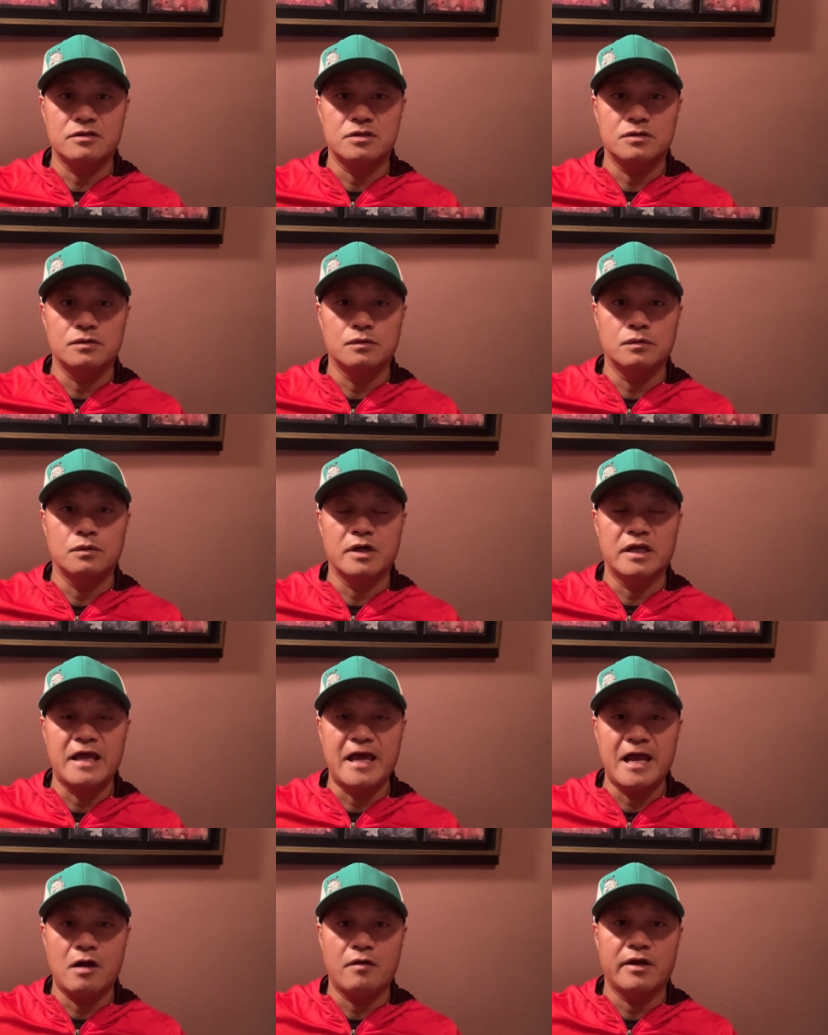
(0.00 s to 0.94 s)
to
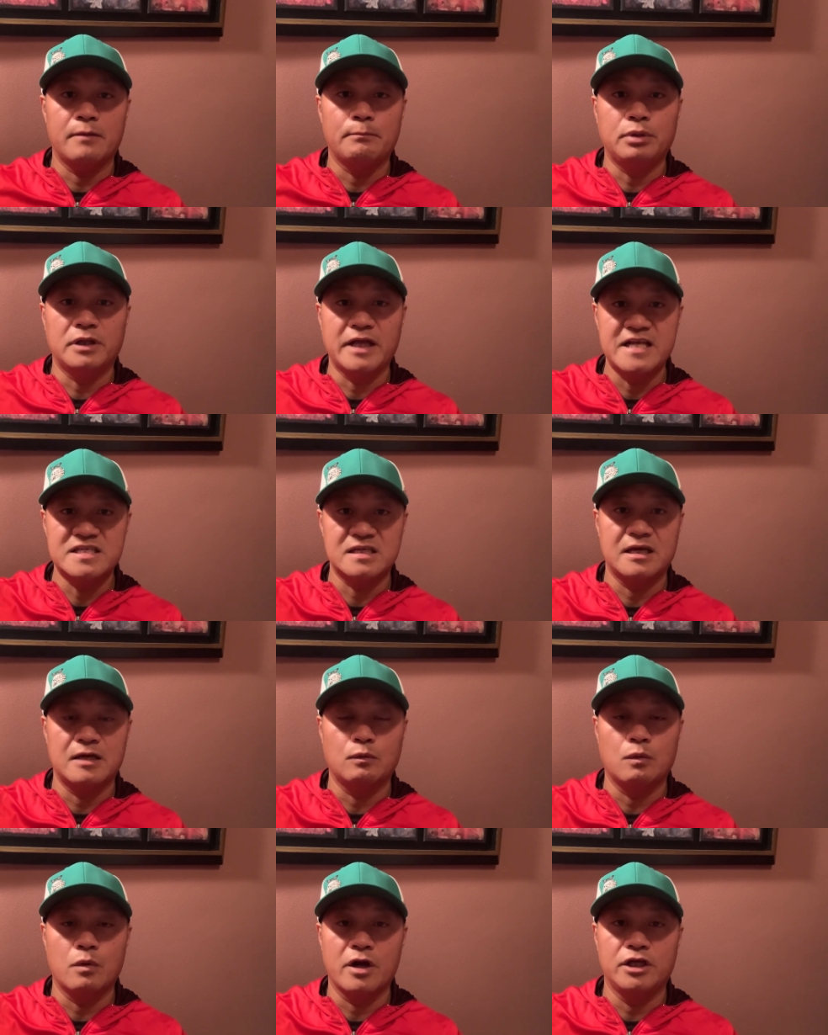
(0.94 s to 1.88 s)
an area and placing
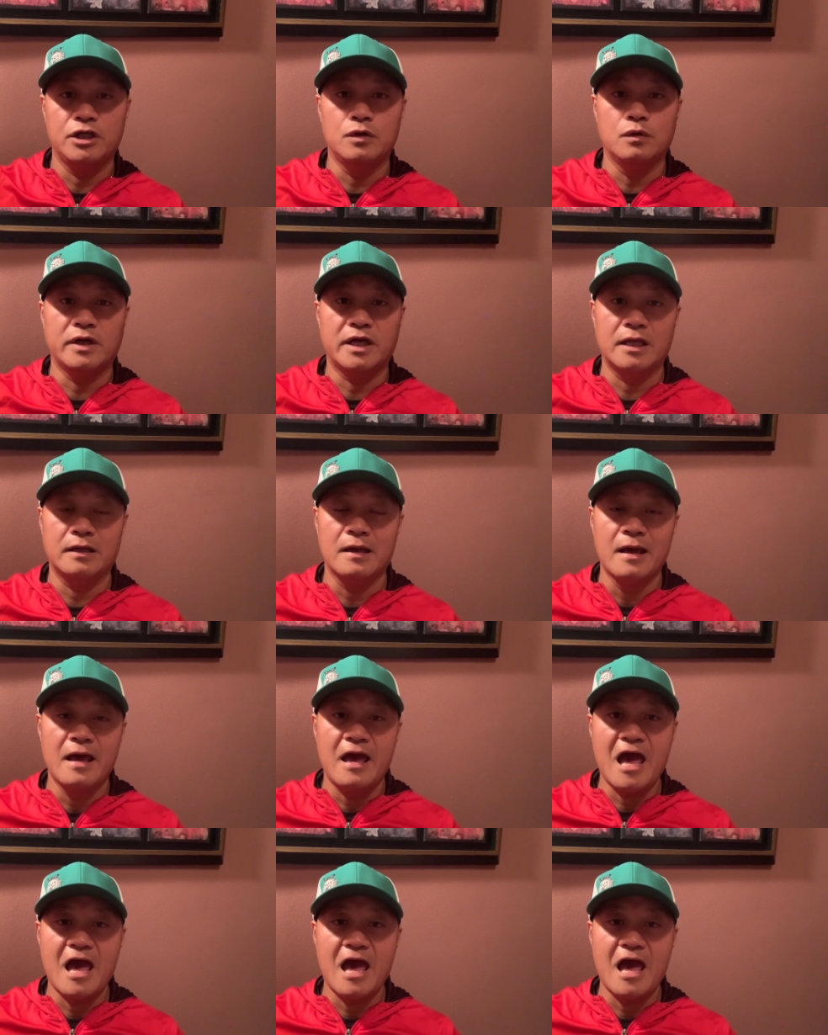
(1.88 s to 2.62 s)
it where you can